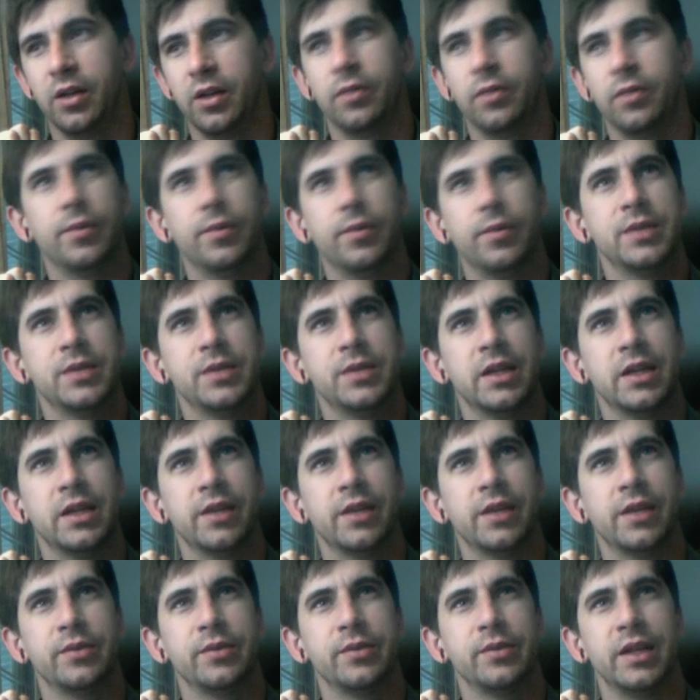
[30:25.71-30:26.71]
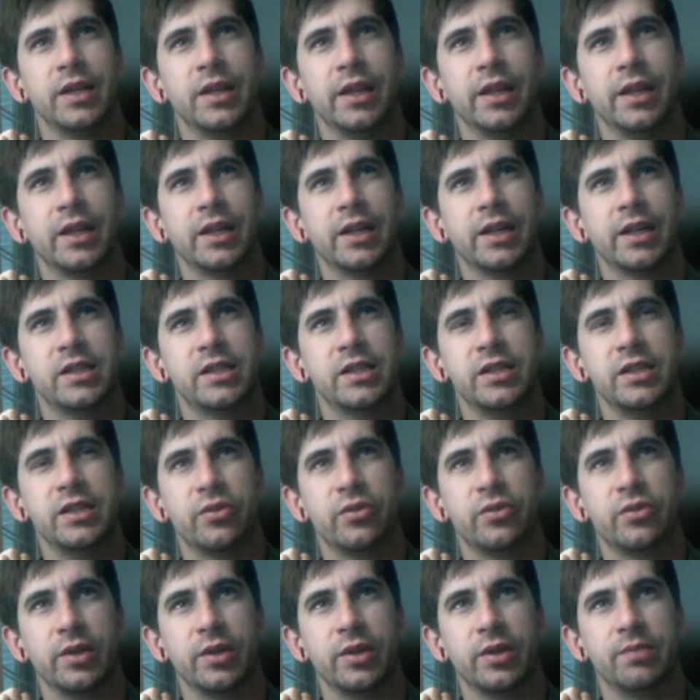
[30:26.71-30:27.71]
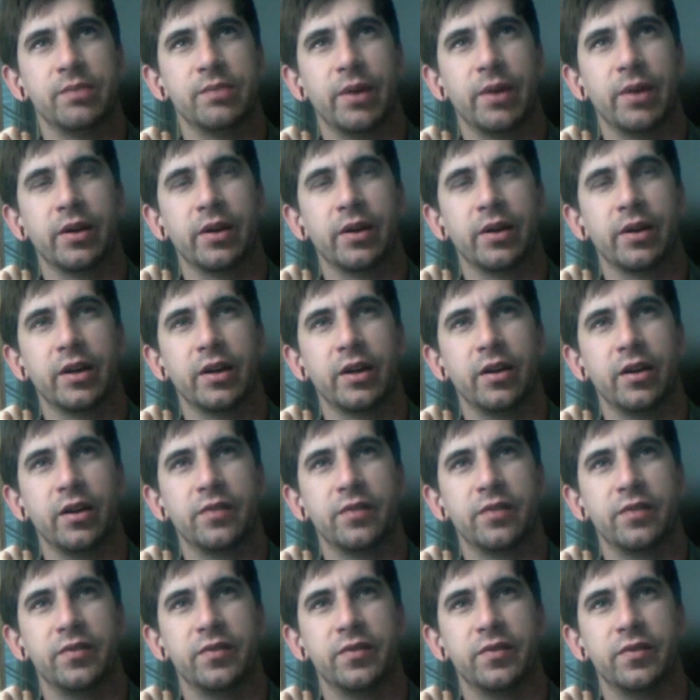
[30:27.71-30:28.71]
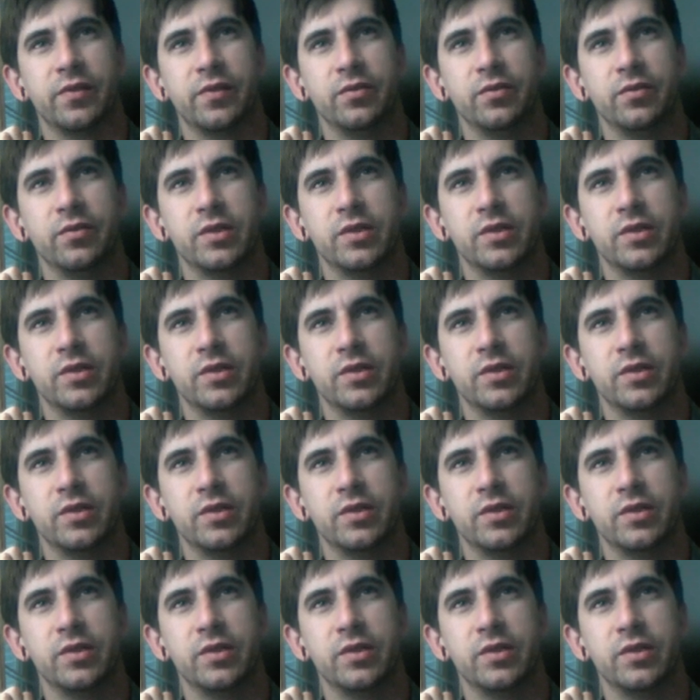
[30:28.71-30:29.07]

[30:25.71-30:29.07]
What was that? That was a legacy transparent cutoff diffuse,